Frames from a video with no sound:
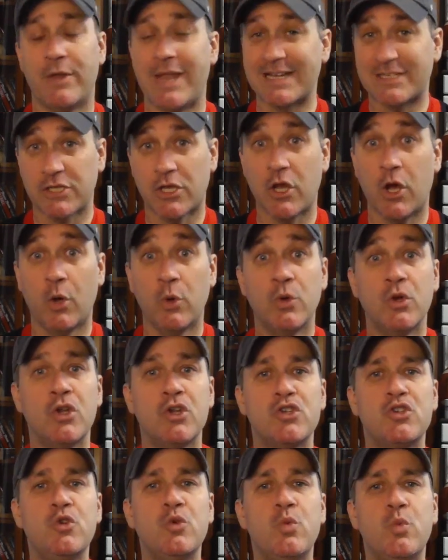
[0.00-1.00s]
Not to go,
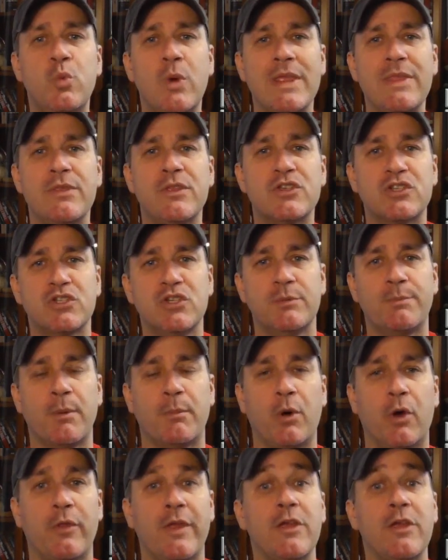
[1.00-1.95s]
to win the Super Bowl.